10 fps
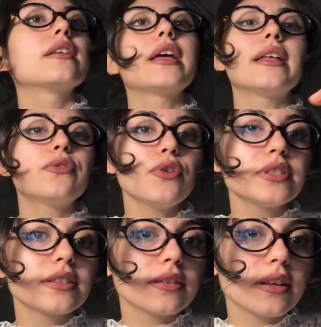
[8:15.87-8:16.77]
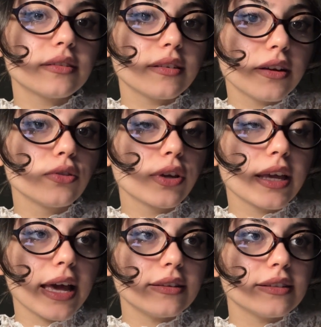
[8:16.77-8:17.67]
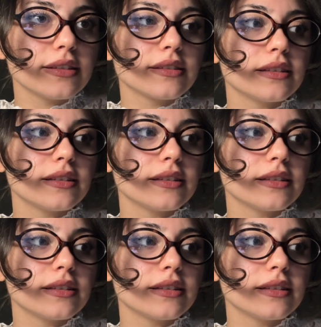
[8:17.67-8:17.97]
And the first thing that they're looking at is